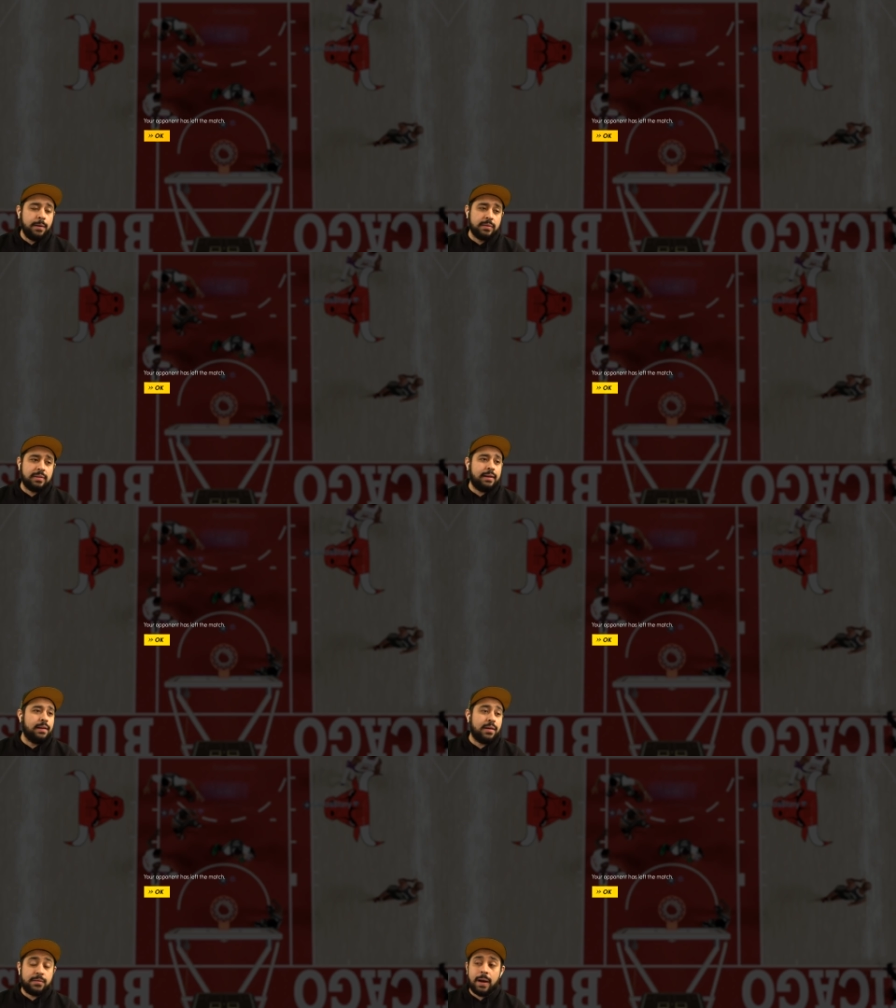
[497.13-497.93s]
He was
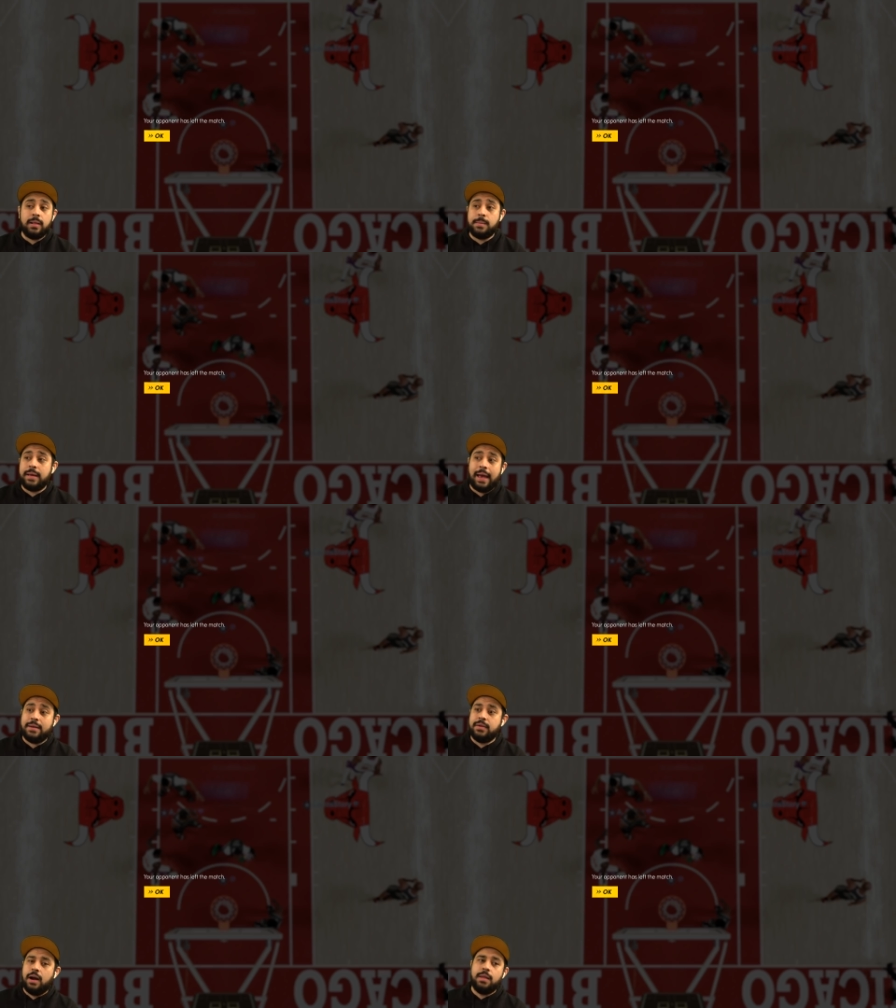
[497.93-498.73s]
literally fouling me
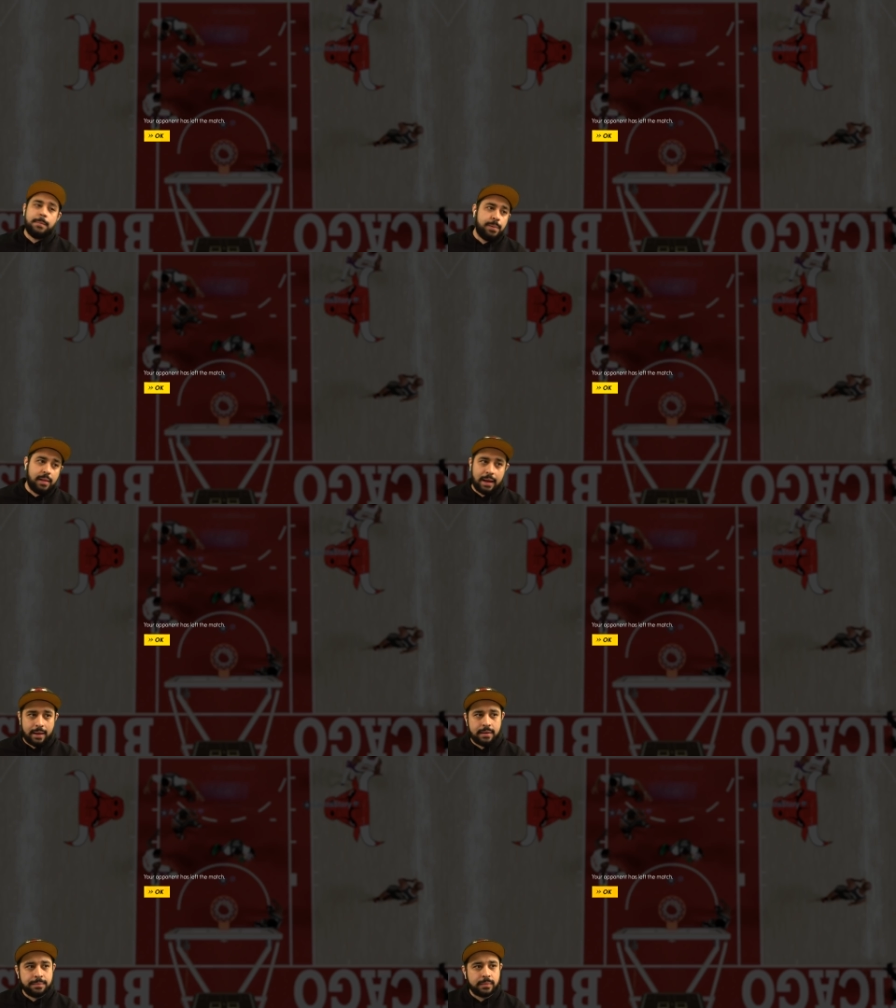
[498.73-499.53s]
every other
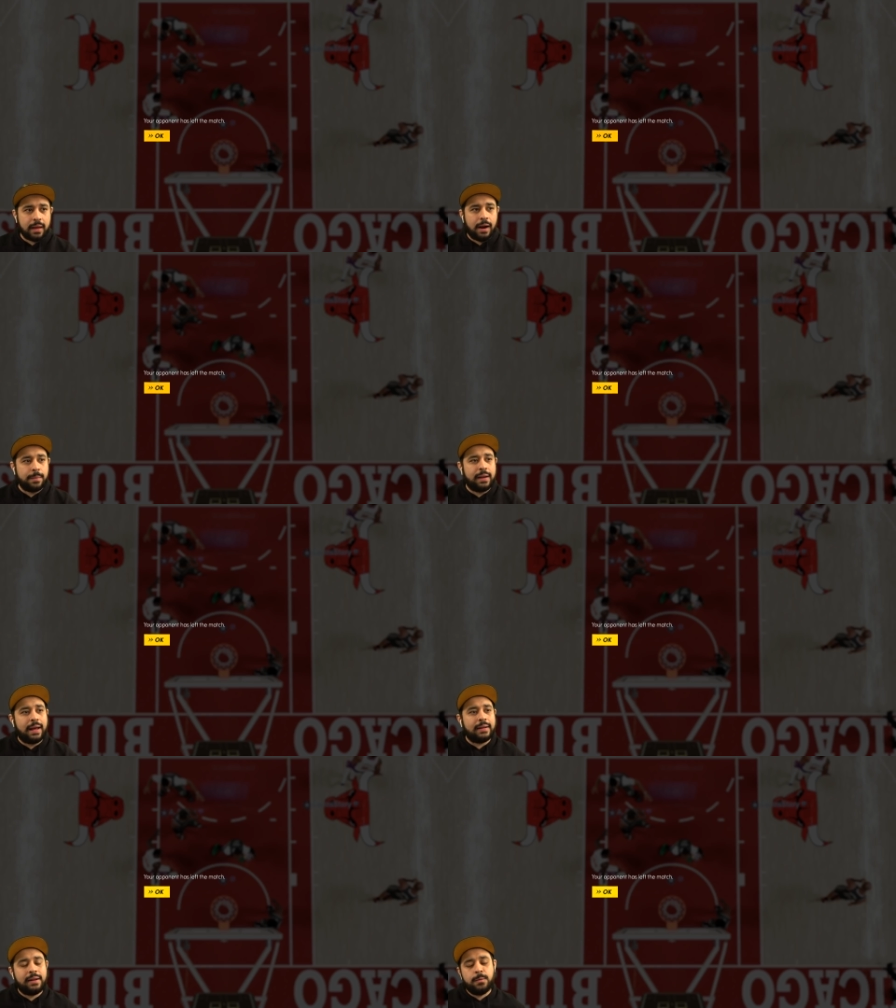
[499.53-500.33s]
play. And, I mean,
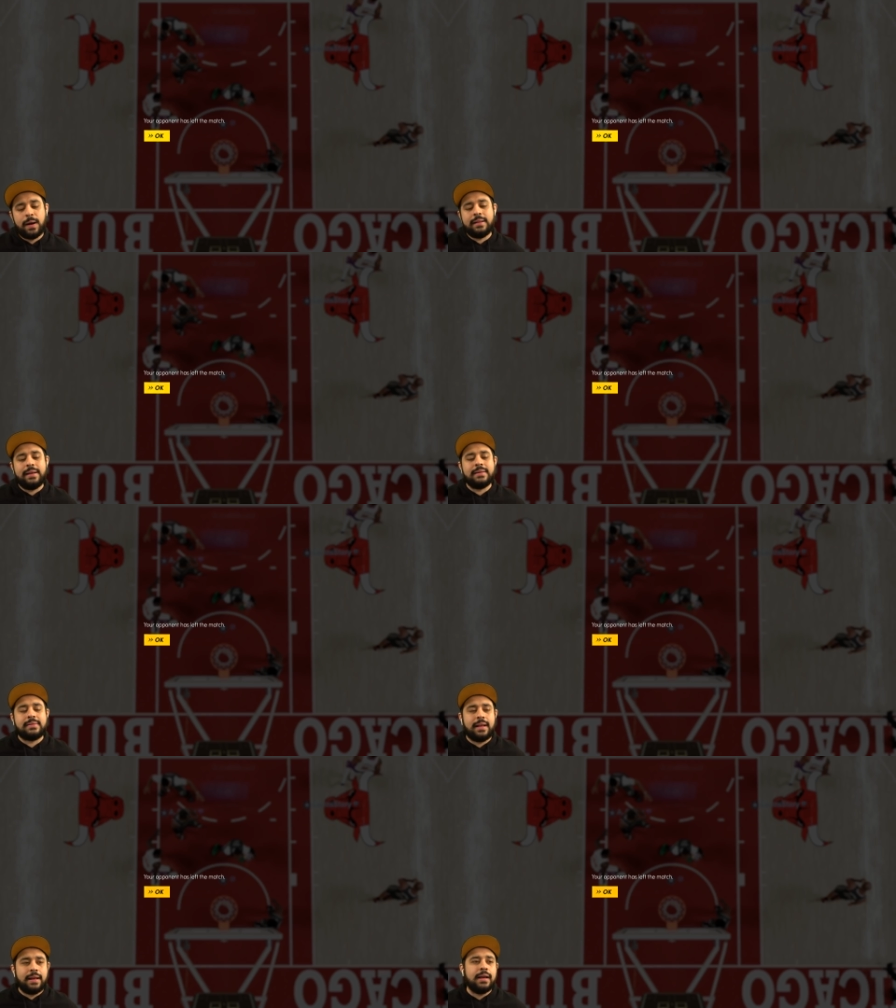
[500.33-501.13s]
hey, D-Wade did his
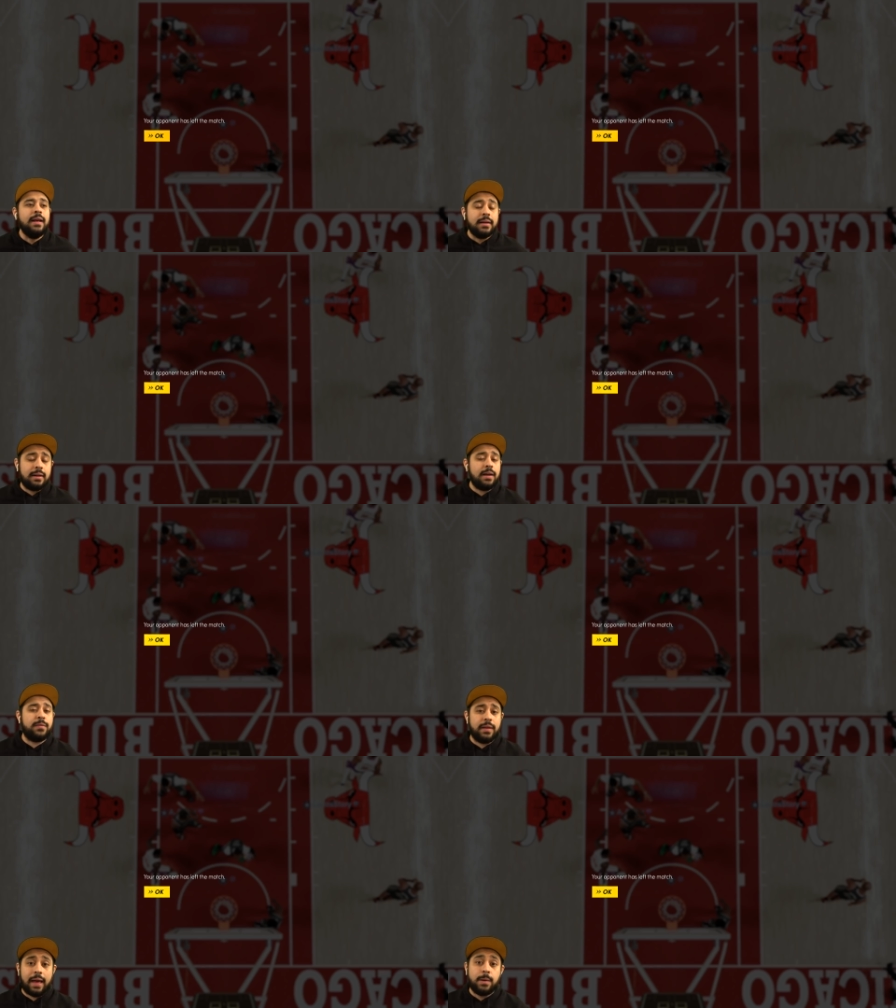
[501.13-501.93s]
thing.
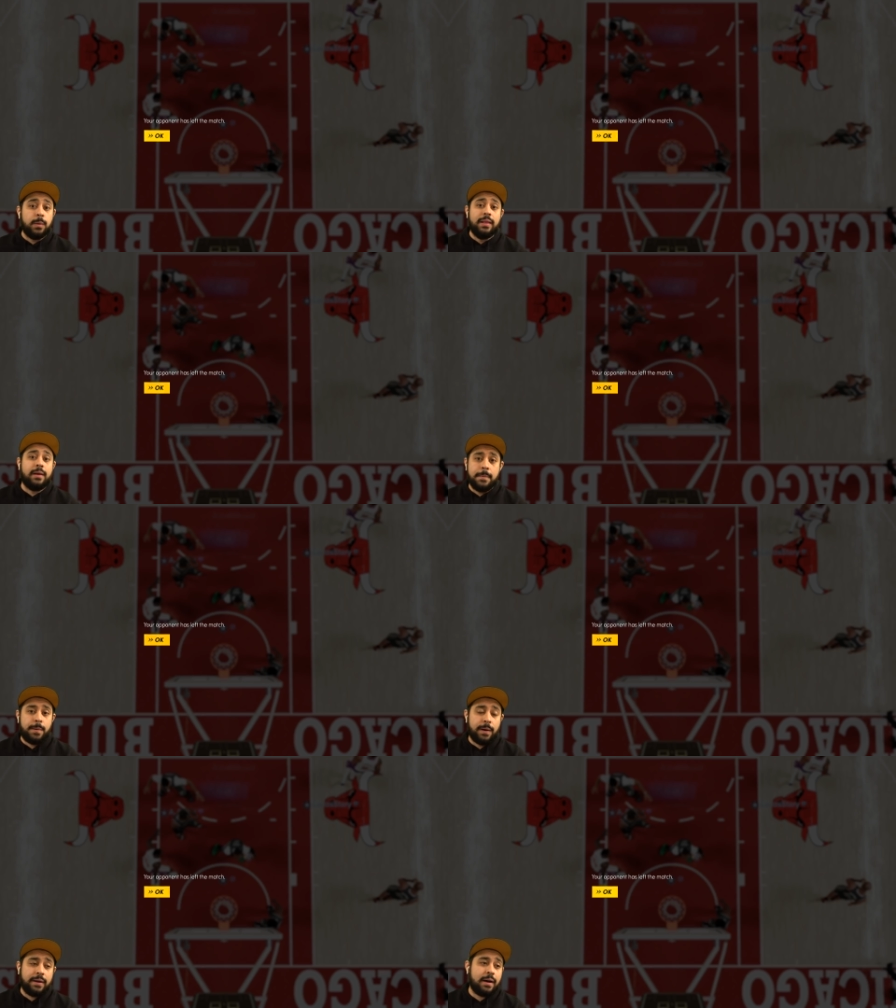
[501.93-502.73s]
Definitely a really good
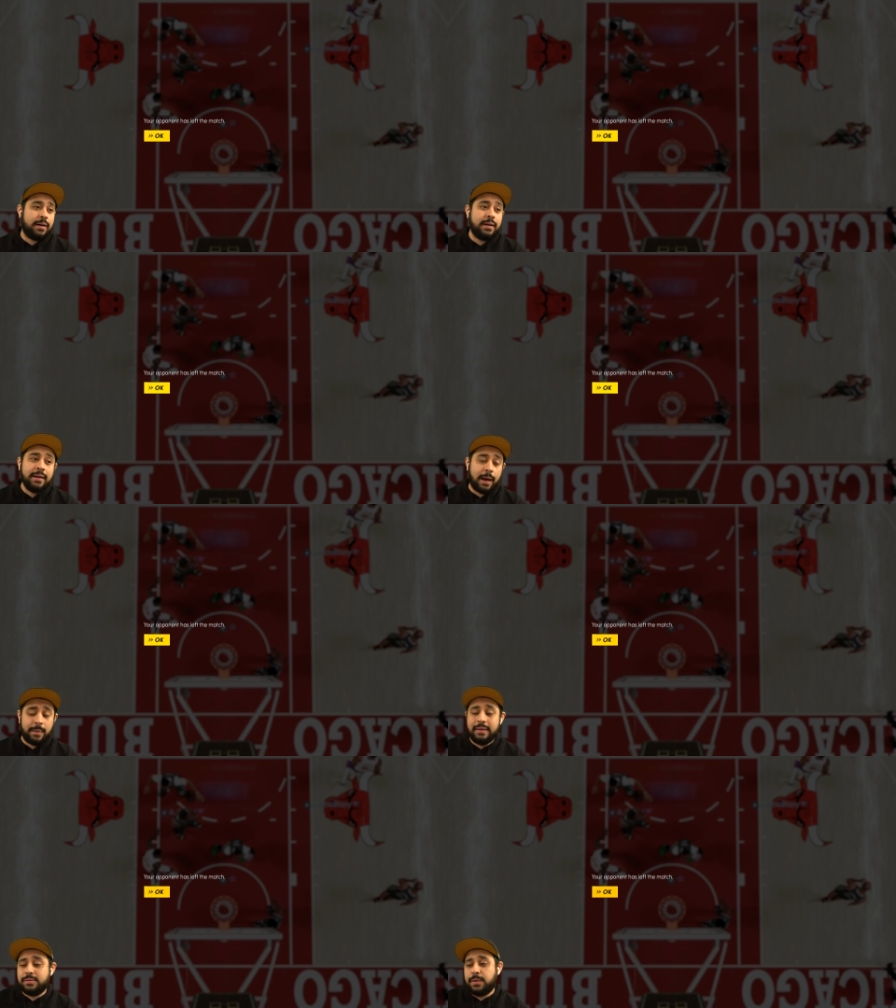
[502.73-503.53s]
point guard. I
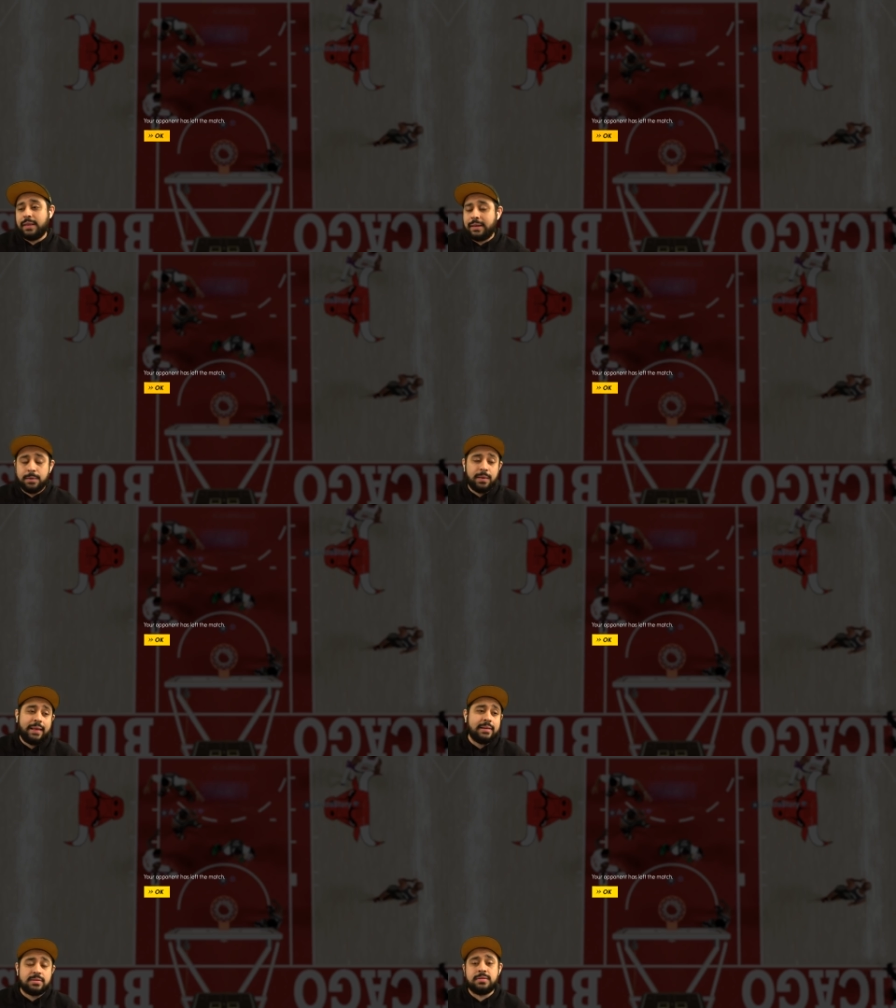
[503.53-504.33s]
mean, he's really, he
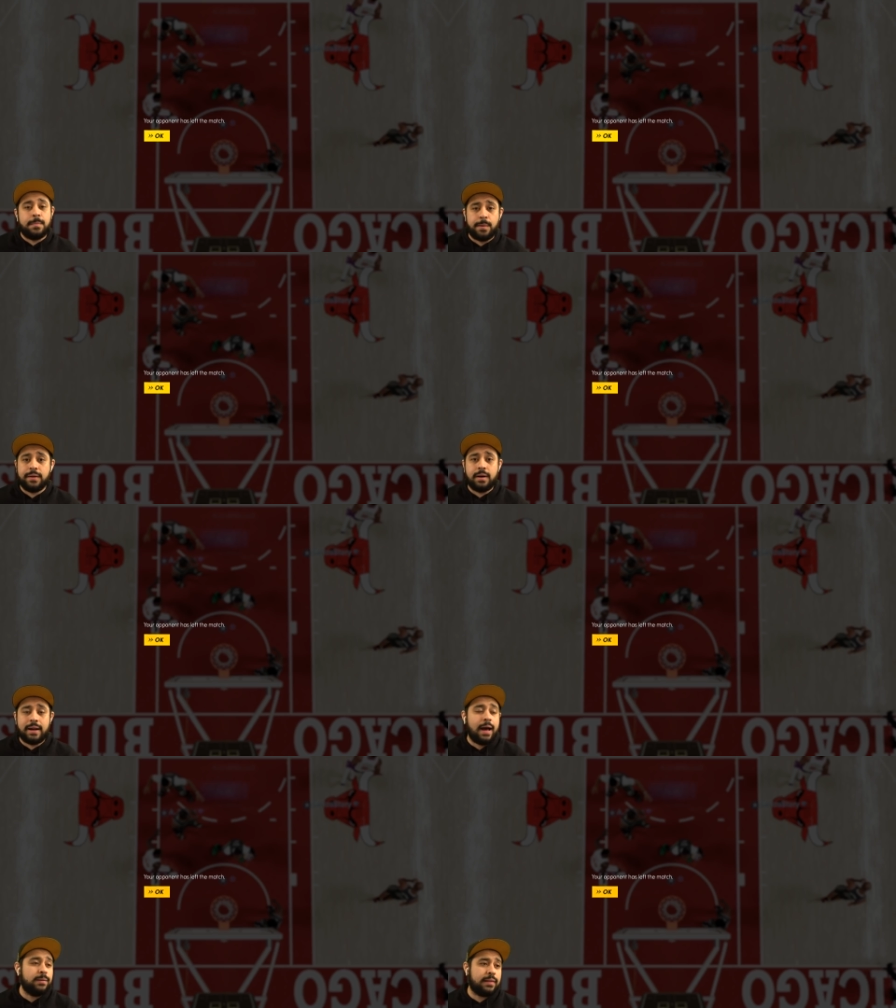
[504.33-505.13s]
really is just a point guard
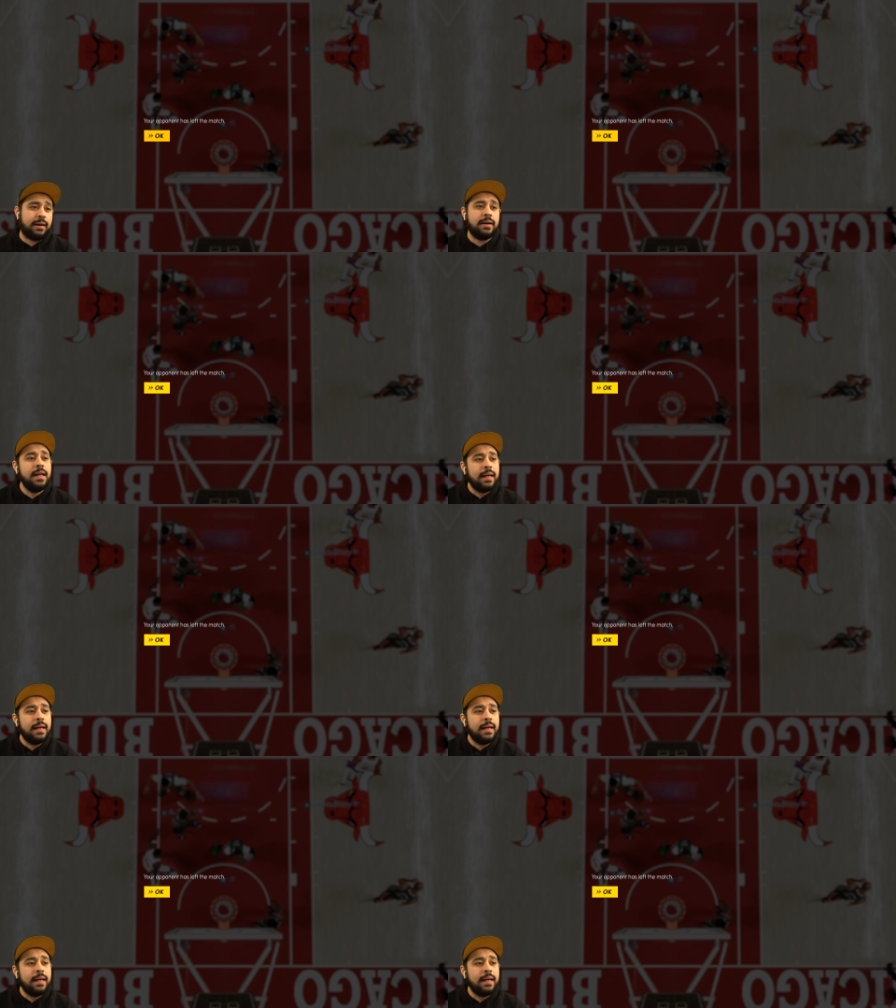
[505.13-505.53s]
out there.